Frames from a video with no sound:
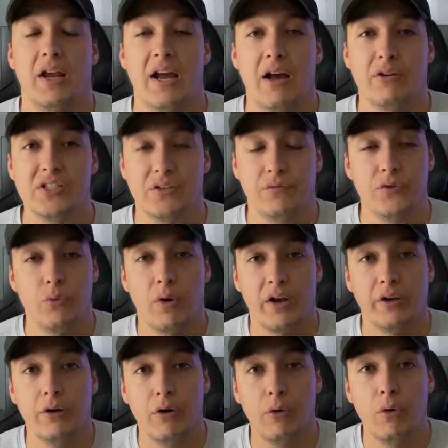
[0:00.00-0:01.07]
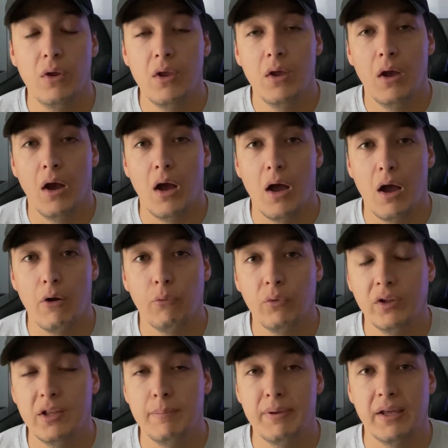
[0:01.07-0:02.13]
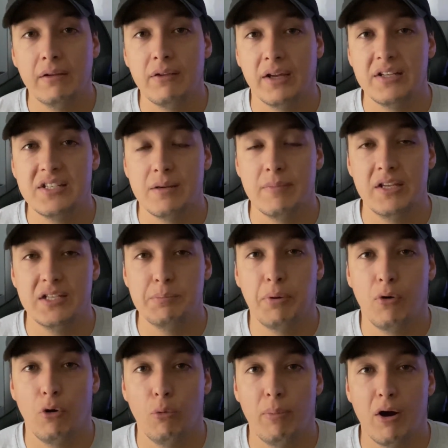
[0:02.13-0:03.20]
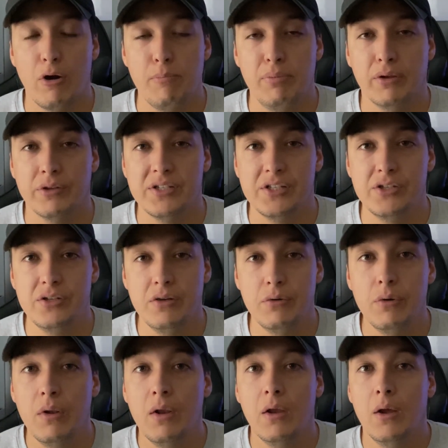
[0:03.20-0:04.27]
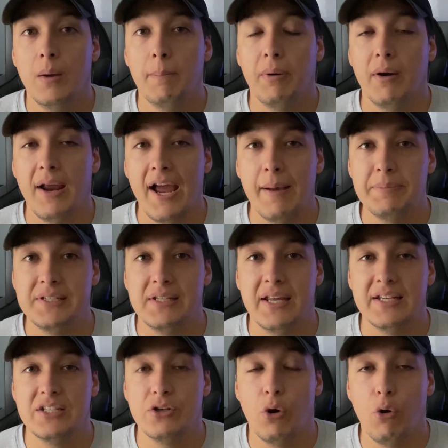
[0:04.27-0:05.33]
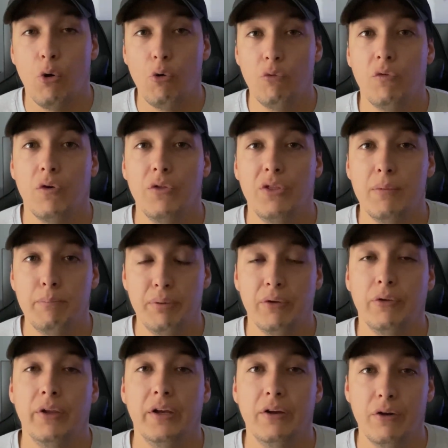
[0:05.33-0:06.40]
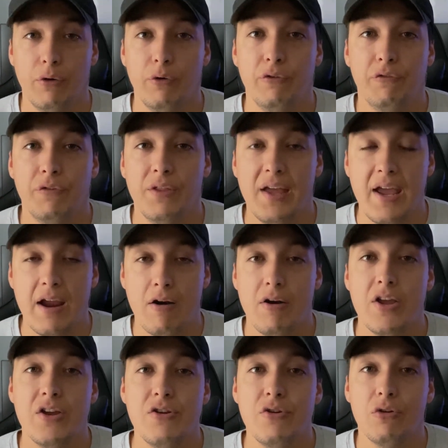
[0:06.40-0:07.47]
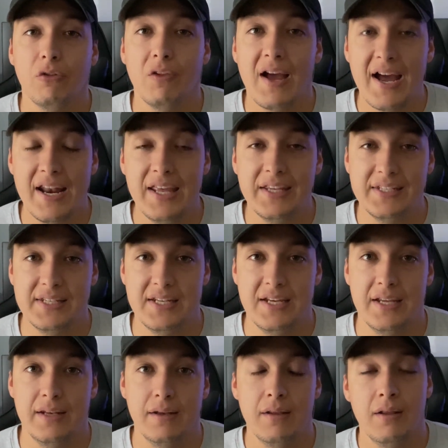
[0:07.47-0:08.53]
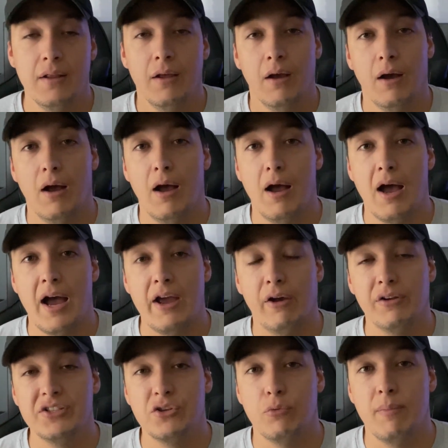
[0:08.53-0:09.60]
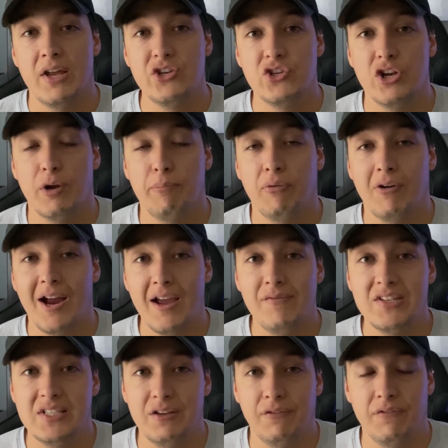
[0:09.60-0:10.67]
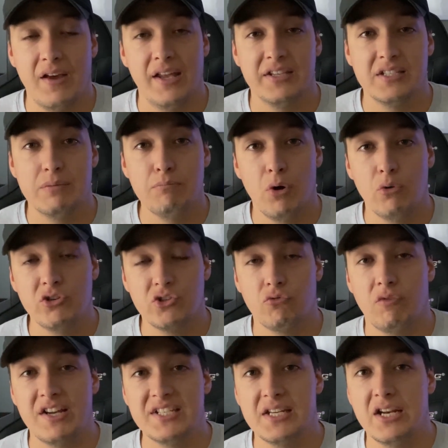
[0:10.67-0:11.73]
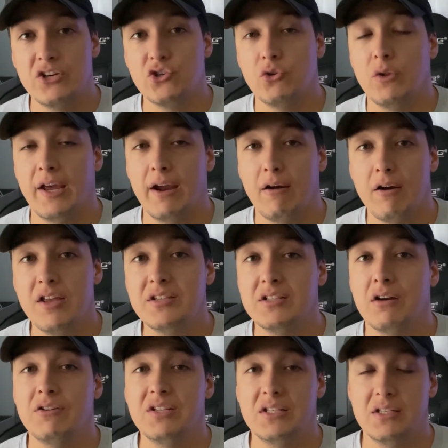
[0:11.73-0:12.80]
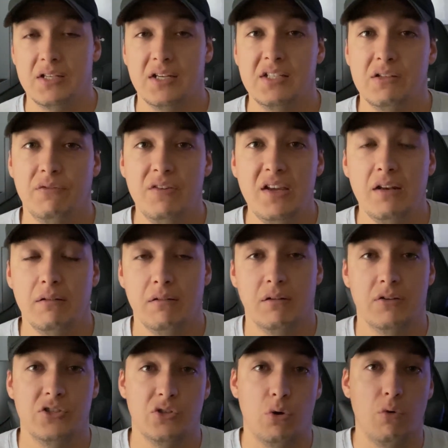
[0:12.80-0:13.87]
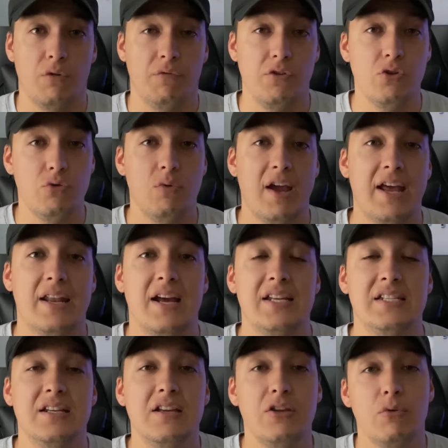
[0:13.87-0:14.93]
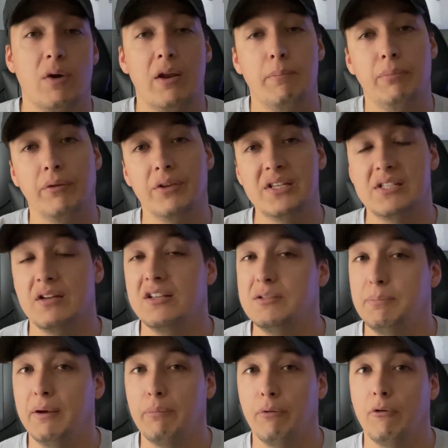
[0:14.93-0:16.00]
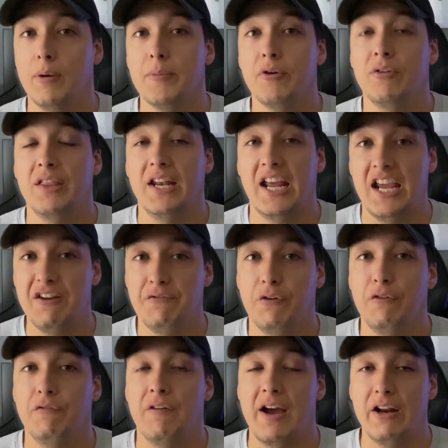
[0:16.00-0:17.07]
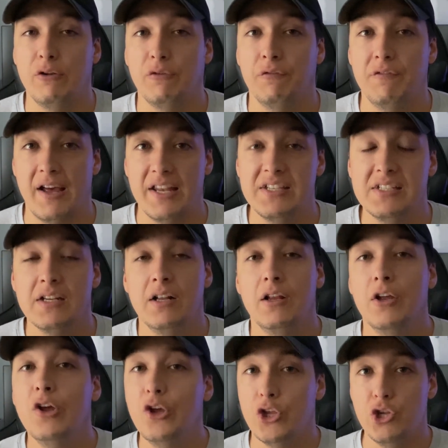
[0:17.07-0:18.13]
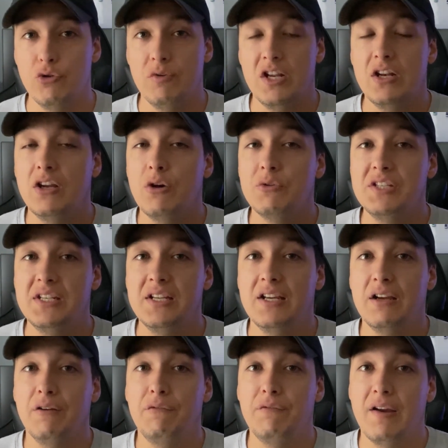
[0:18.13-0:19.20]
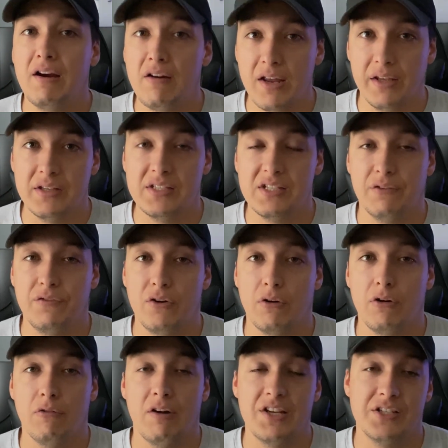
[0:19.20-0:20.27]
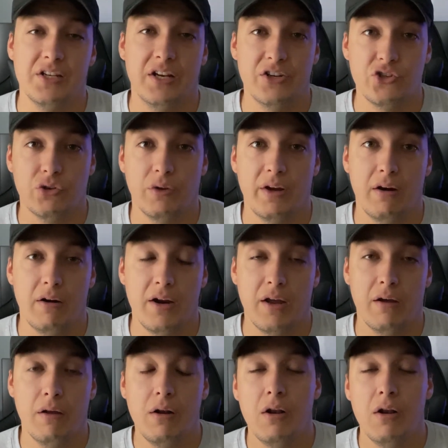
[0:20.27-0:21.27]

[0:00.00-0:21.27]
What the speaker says: house if you want to go really big like some of these pole barn builds do, perhaps that's over the building code for the area your lot is in. I also mentioned a privacy fence. Most residential areas are 6 feet. So if you had an idea you want to build this nice big perimeter with an 8-foot vinyl fence, you need to go seeking a variance if you're in a residential area.